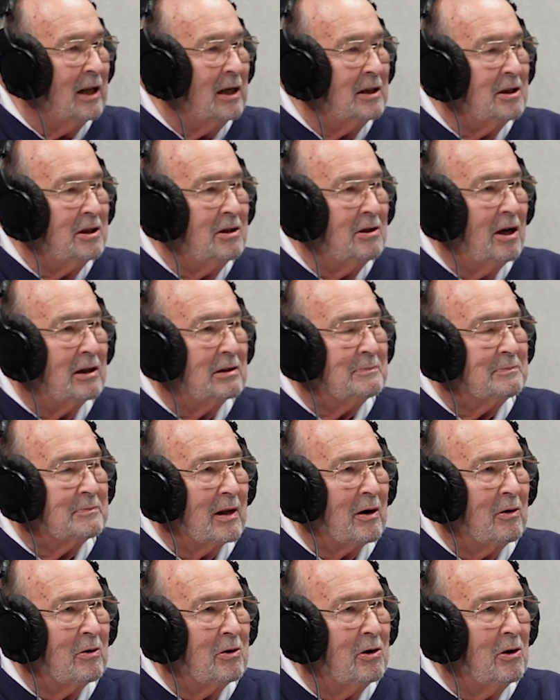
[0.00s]
let's uh,
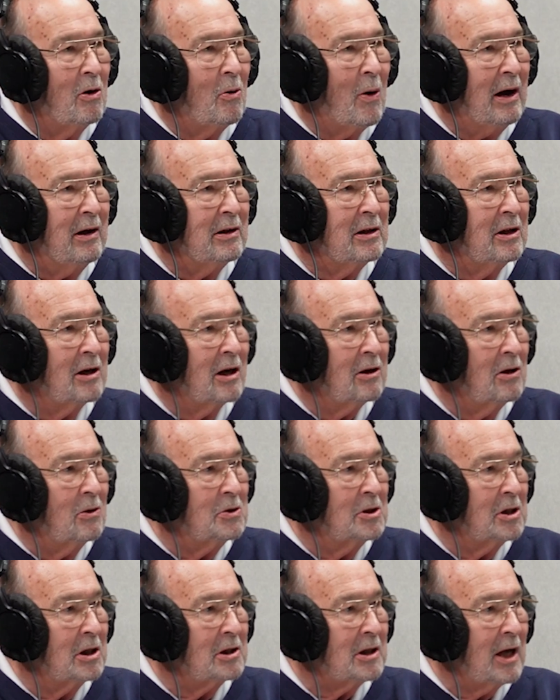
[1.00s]
you know, I
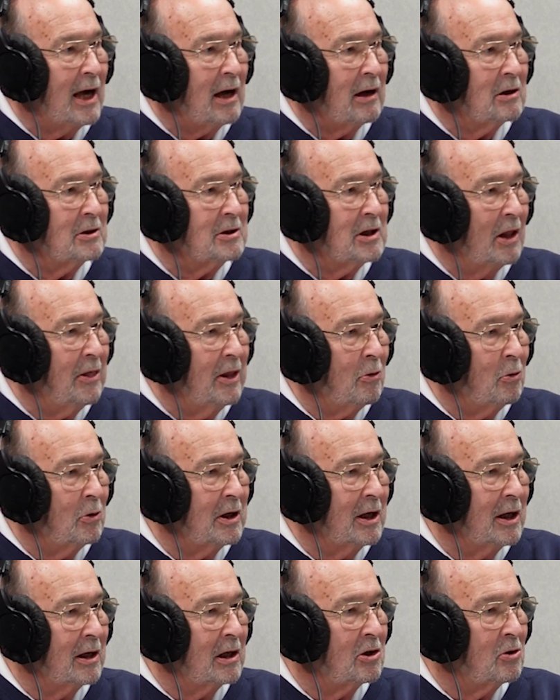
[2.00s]
close this out because I think we're
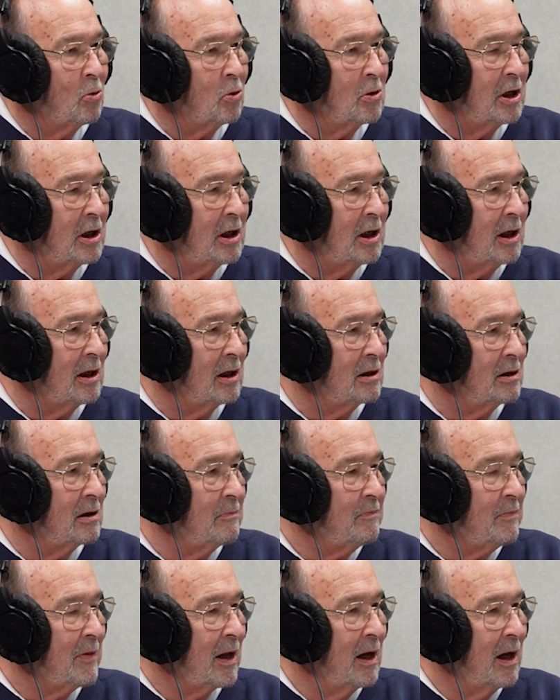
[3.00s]
getting toward the end.
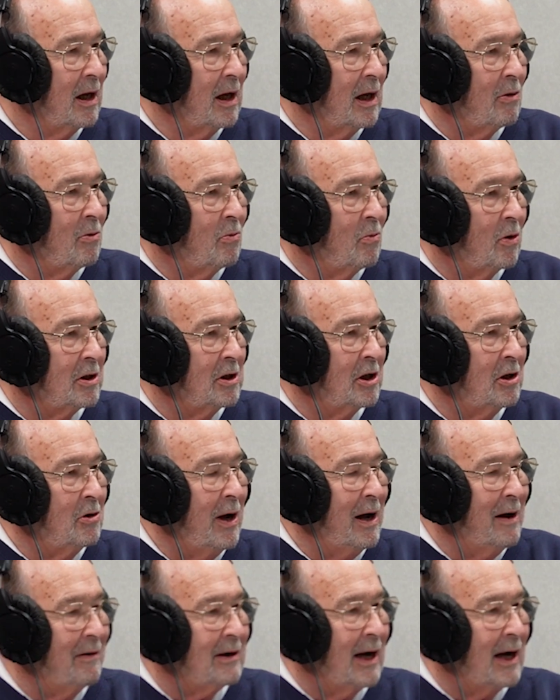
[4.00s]
What do you
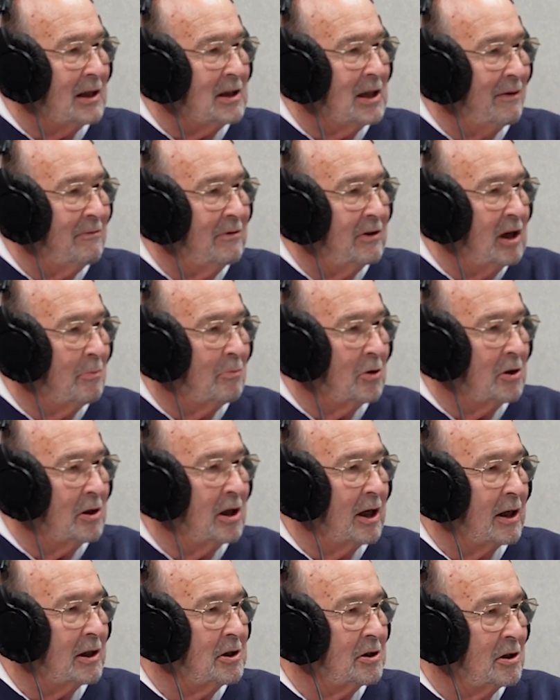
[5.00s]
have guys have any
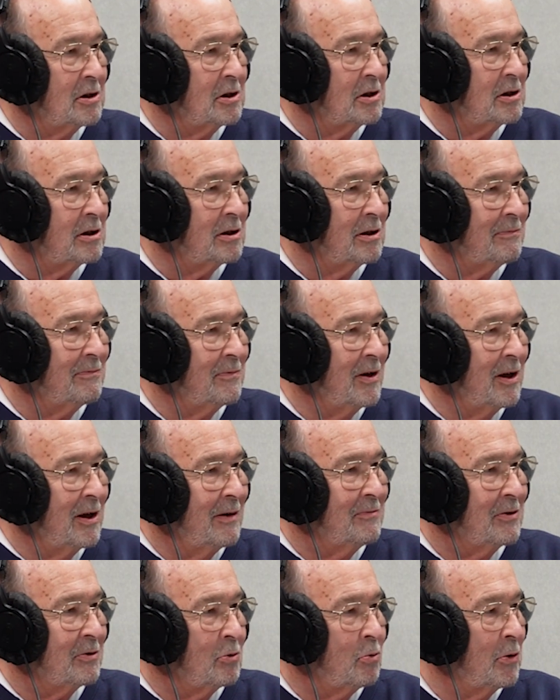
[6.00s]
predictions
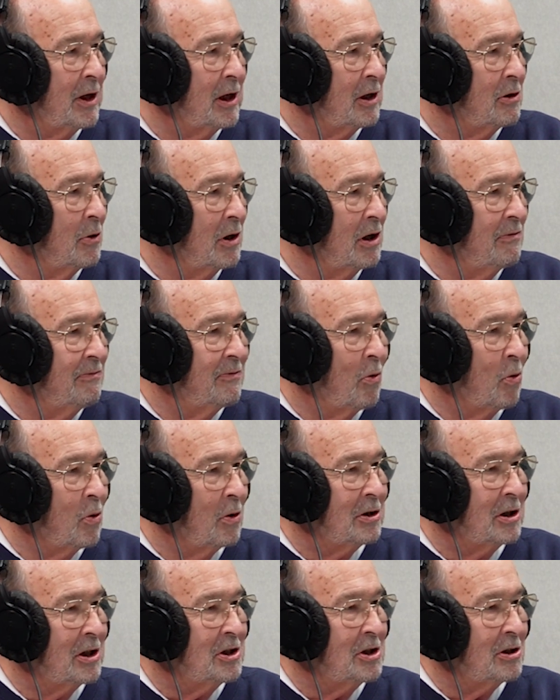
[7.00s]
for 2024
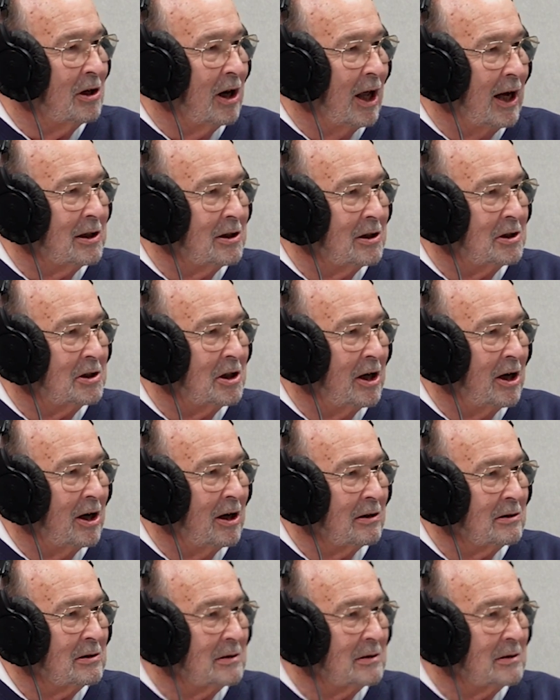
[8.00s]
that you'd like to share?